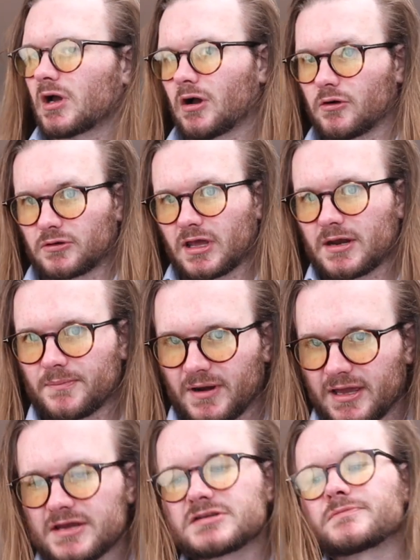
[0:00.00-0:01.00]
I'll get a
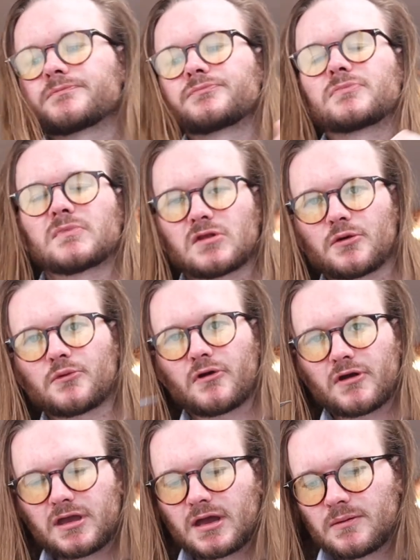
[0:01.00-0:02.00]
blade. Don't
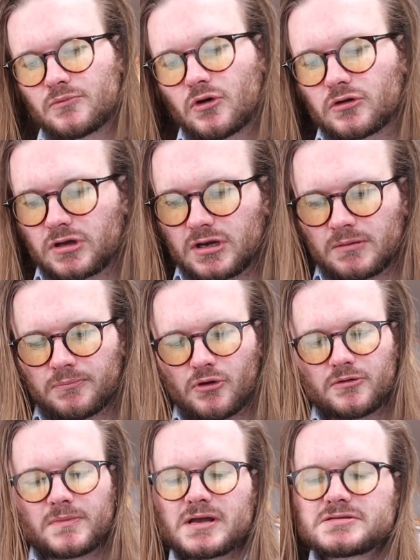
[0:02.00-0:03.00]
worry, I'm not going to
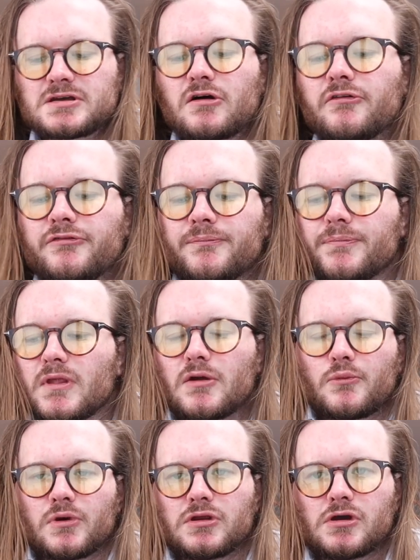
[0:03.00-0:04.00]
poke myself.
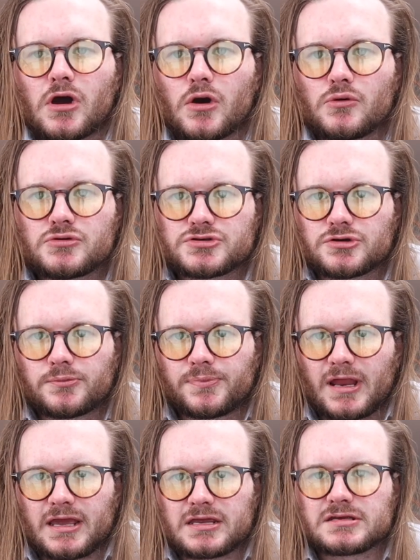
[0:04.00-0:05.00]
When you hold your
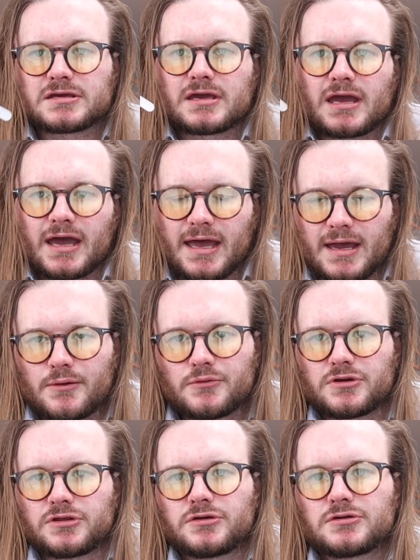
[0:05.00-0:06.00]
blade, how
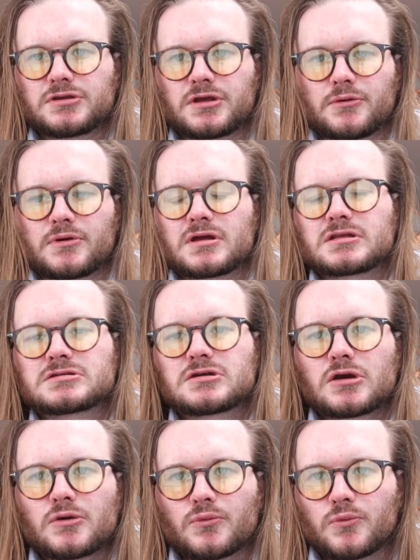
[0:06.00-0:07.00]
do you do it?
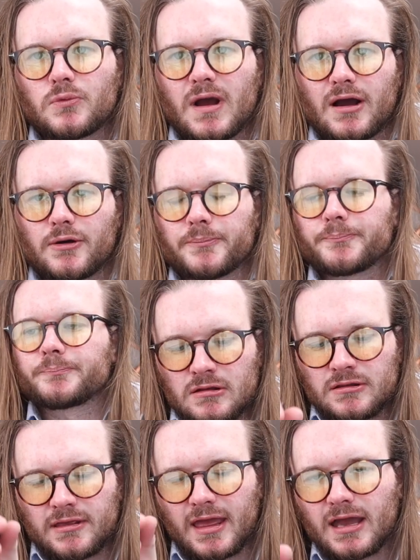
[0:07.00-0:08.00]
Well,
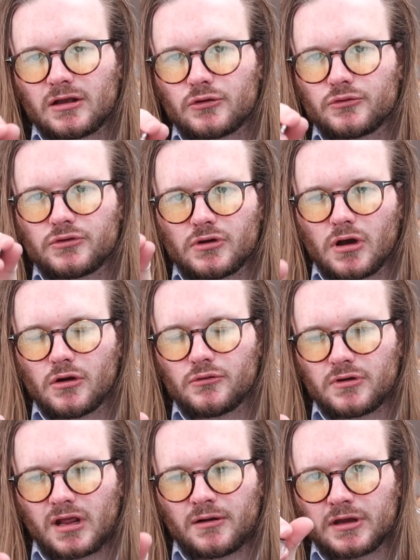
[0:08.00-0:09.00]
the angle you
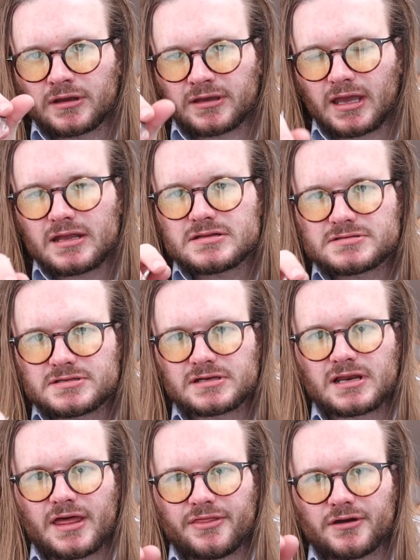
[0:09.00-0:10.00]
hold it against the
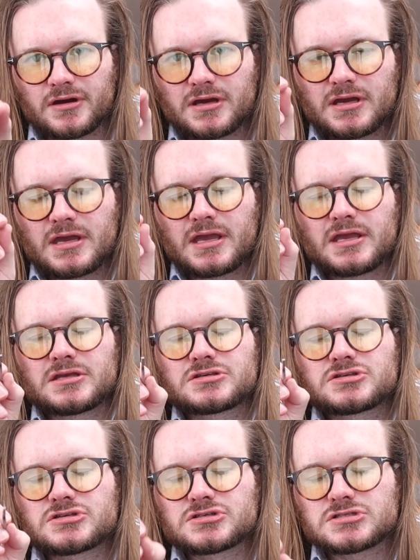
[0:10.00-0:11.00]
leather is
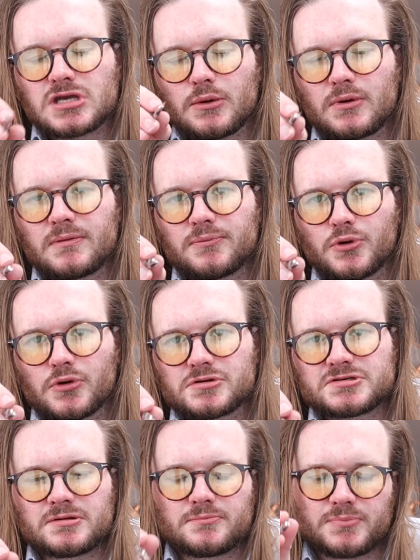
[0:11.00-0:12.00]
so
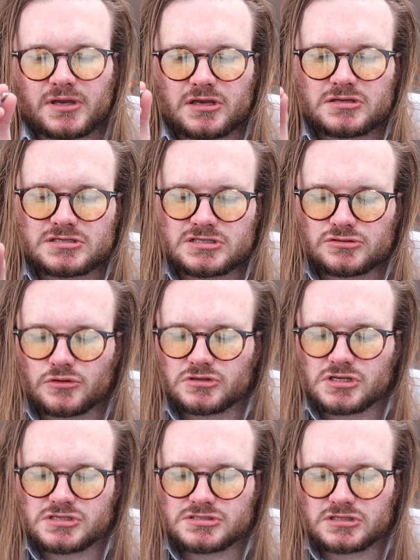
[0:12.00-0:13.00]
important, because it's not
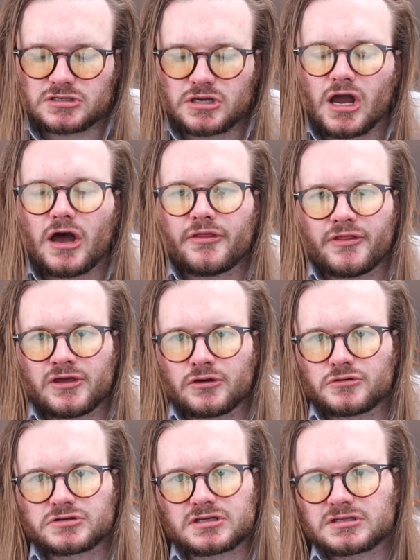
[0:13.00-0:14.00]
just the cut that
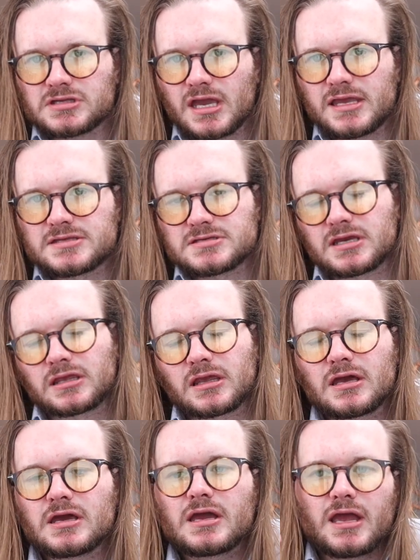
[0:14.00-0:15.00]
you're dictating,
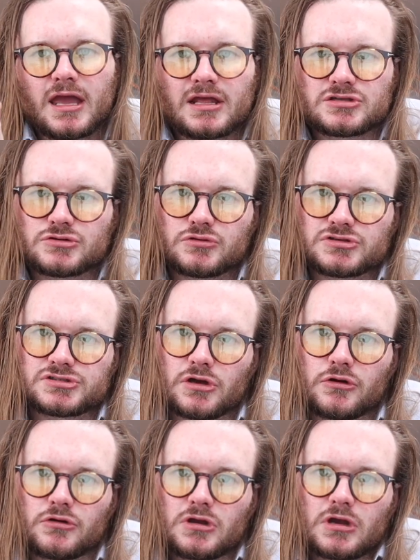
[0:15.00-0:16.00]
it's
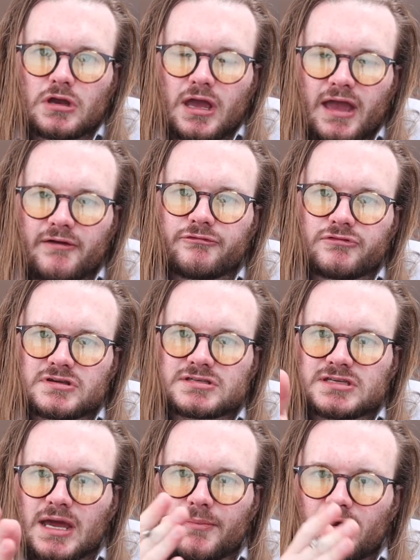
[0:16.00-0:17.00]
also every
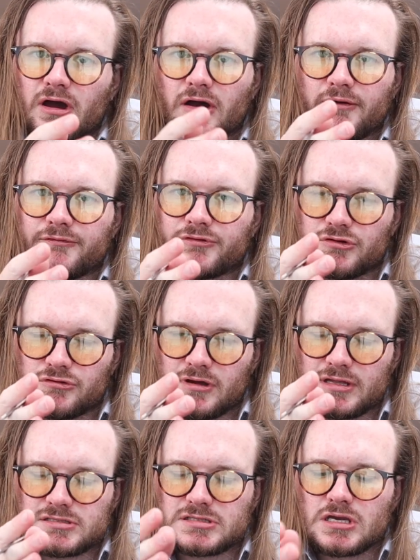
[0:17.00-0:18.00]
step after
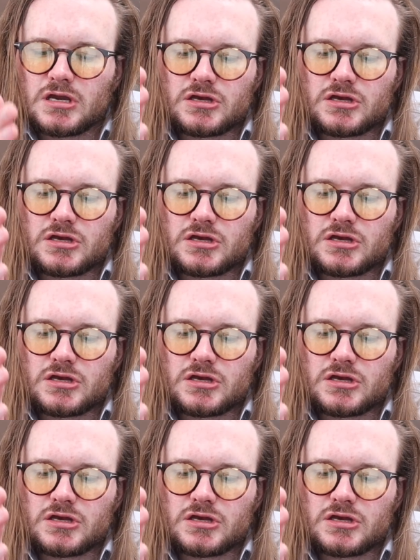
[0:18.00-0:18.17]
it.